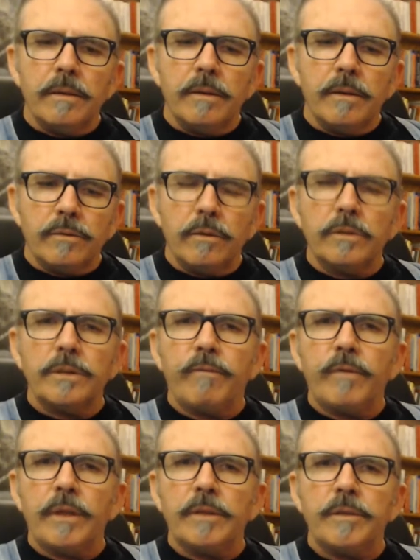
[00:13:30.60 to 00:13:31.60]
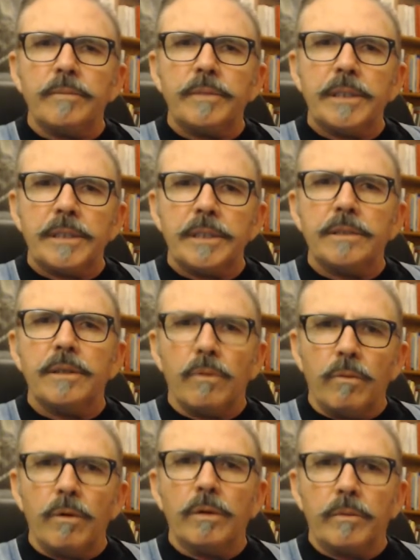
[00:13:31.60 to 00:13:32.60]
12-step fellowships exist in the
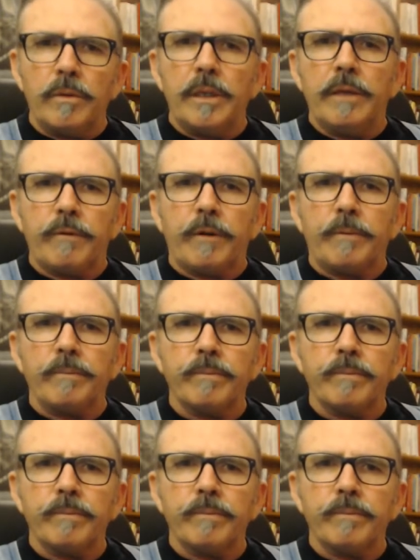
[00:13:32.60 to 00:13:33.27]
world that we live in,